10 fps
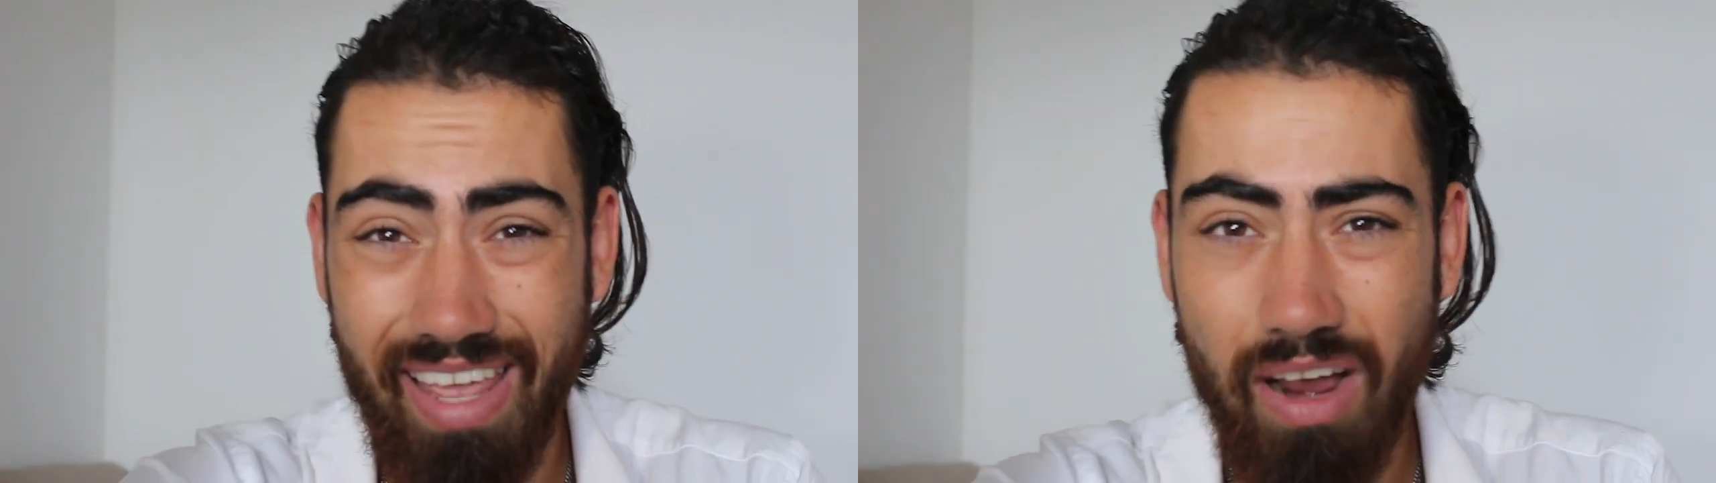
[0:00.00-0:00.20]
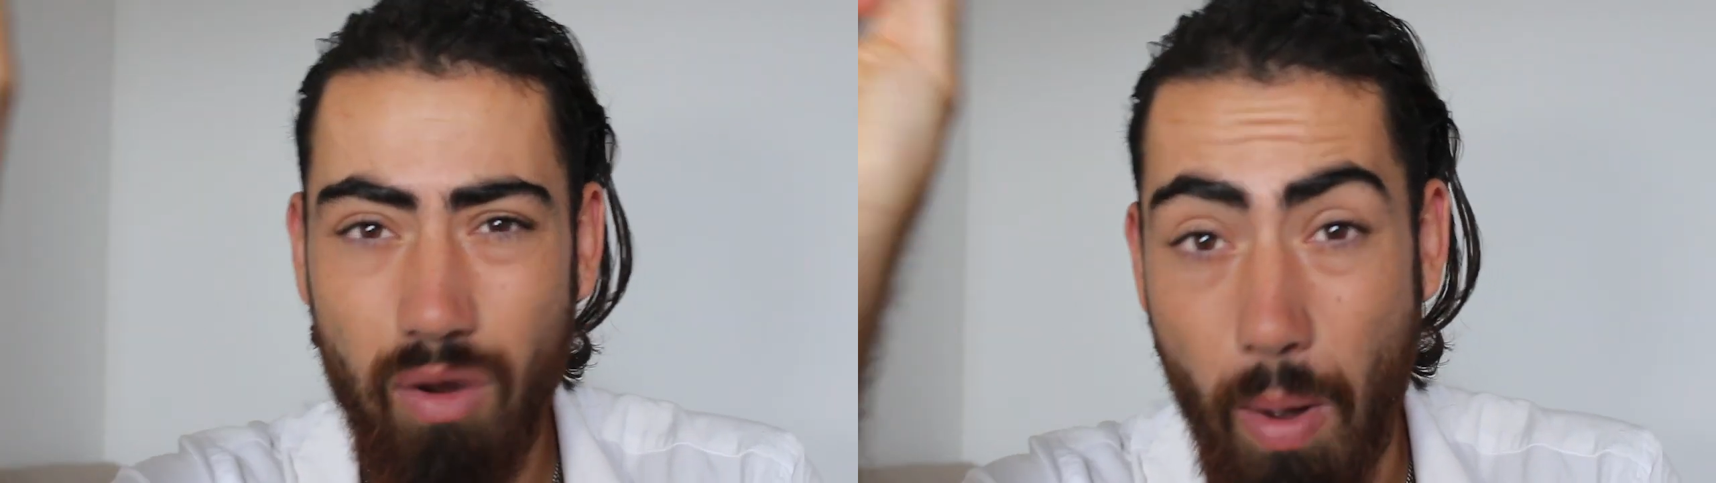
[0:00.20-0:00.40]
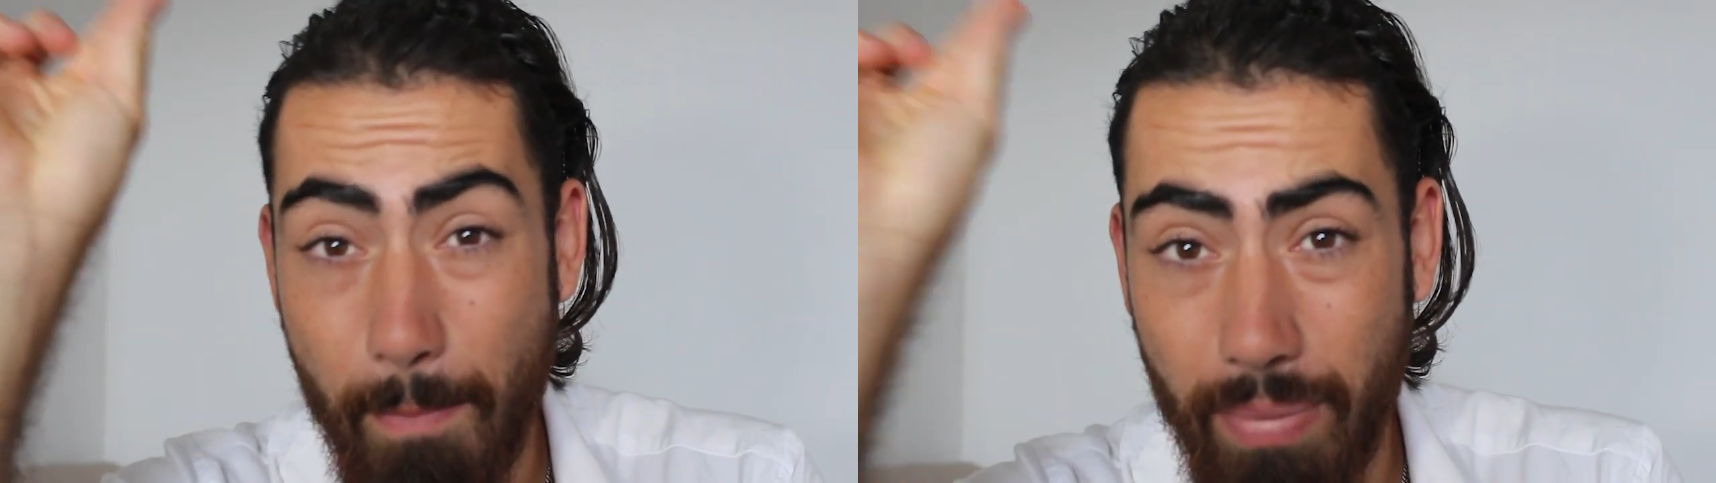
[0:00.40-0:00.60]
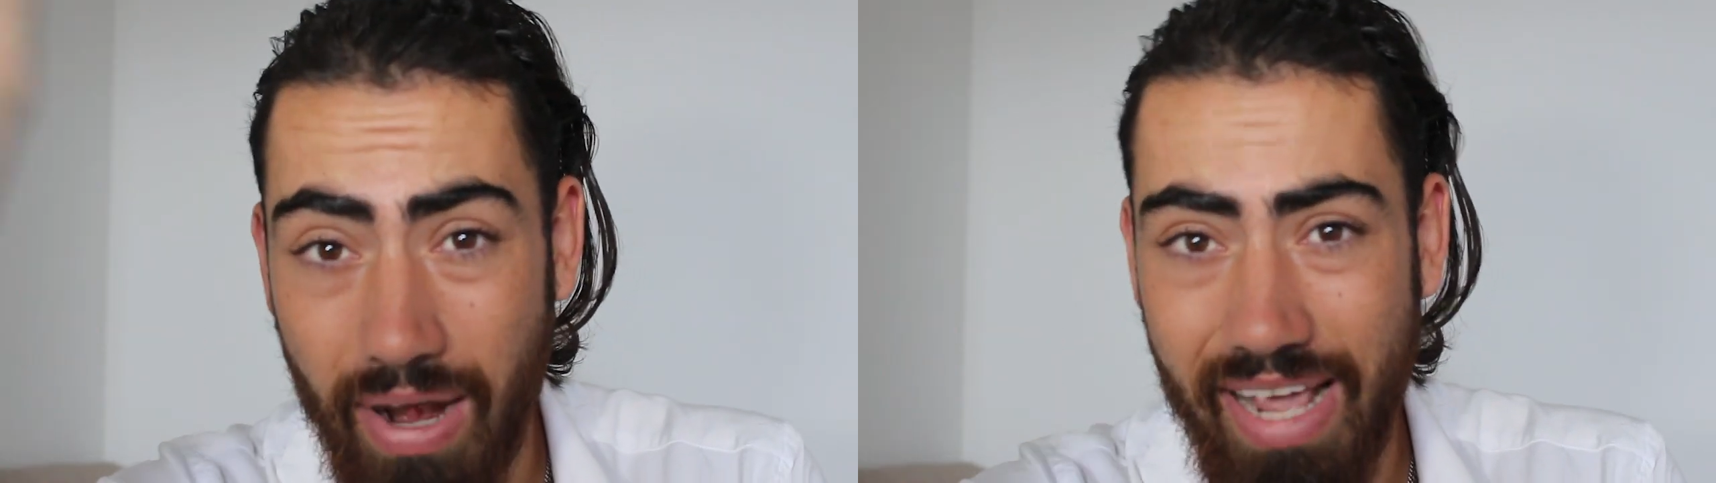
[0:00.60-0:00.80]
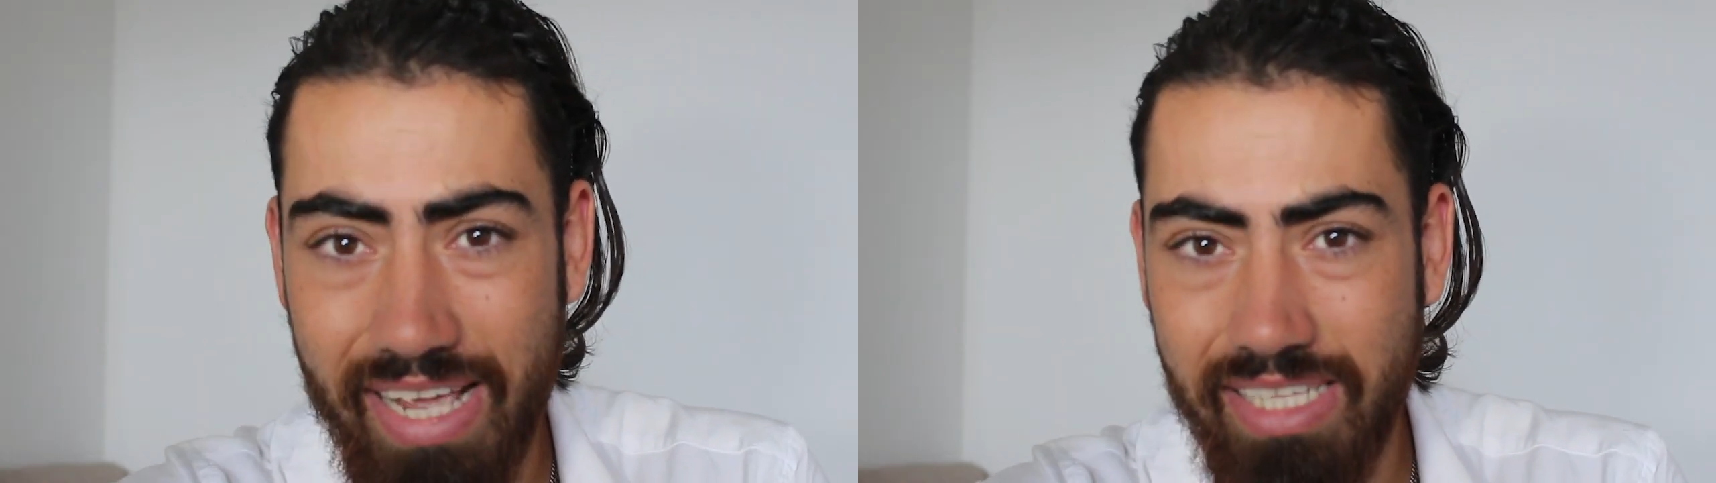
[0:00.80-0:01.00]
thing, one
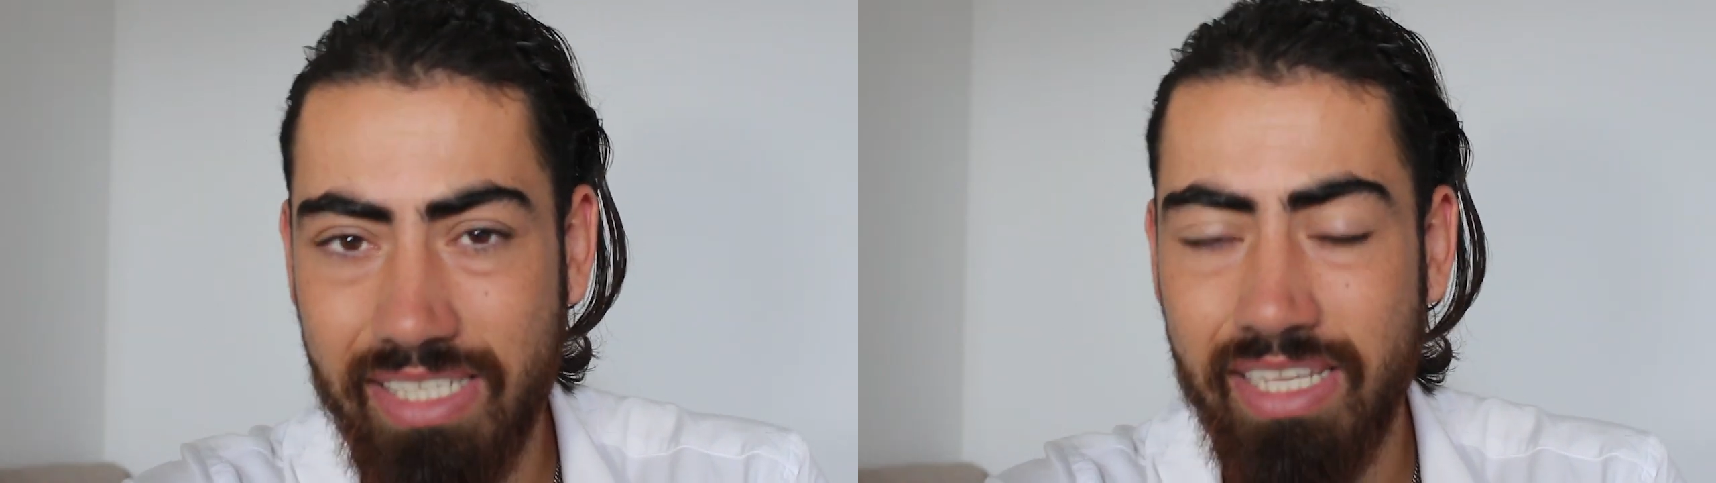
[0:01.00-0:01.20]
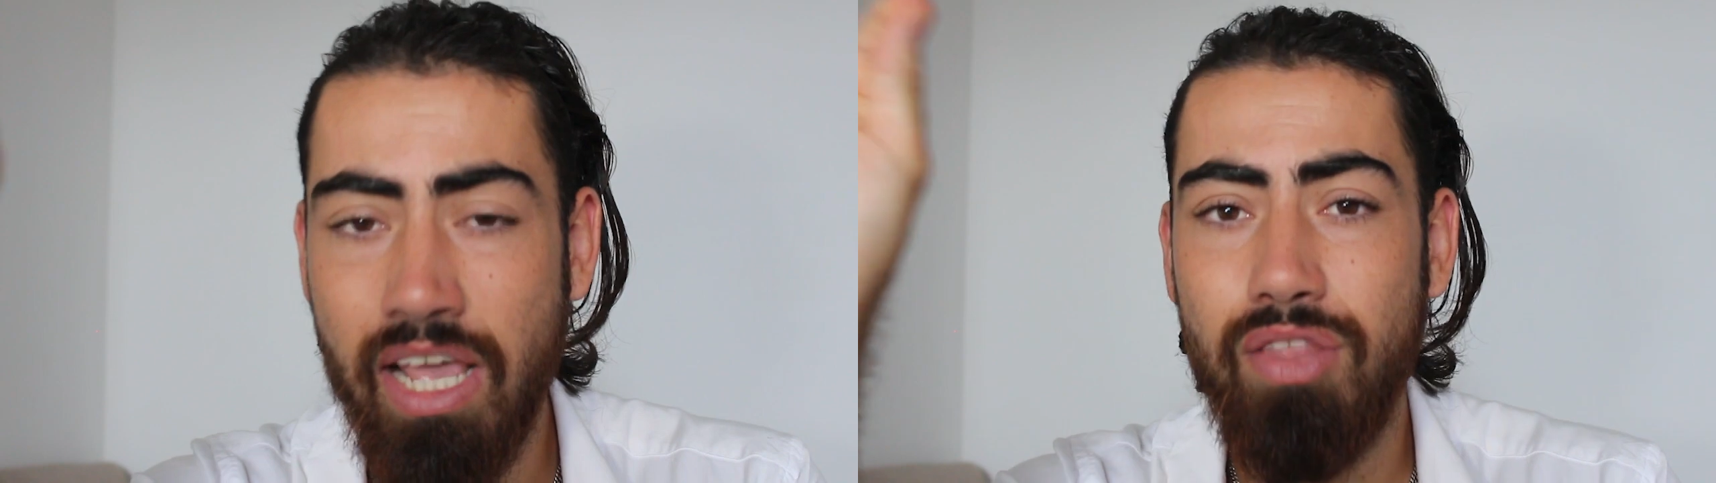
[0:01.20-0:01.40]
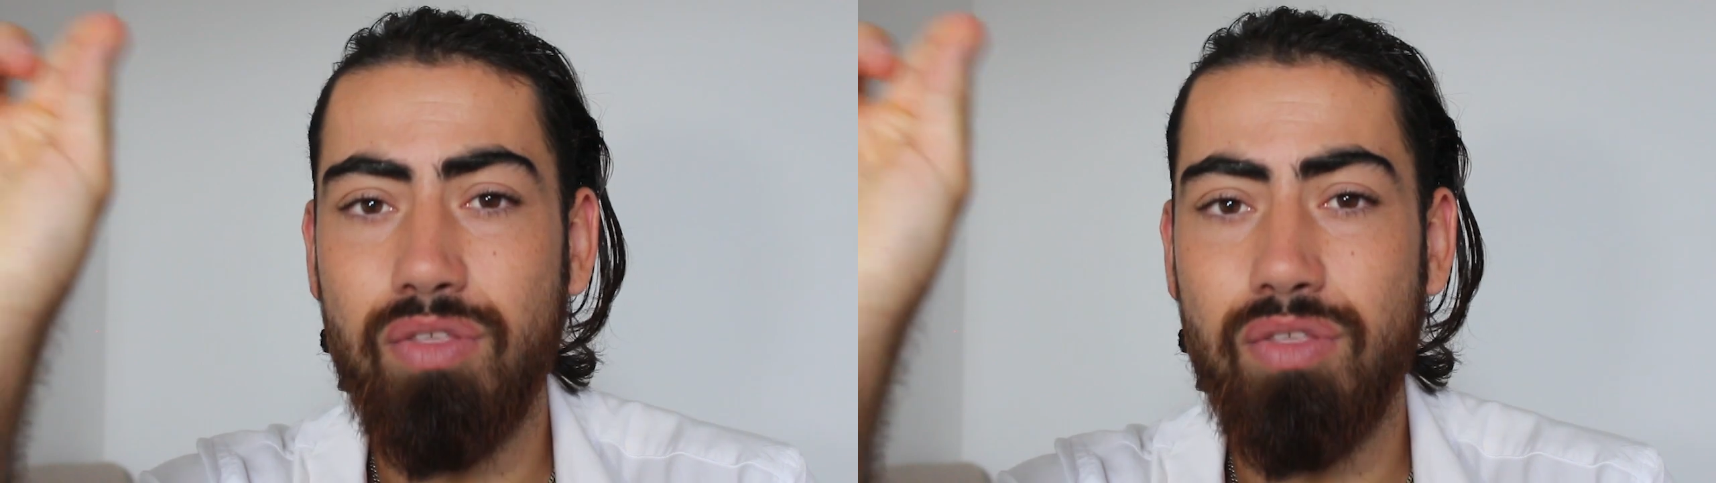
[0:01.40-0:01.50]
place,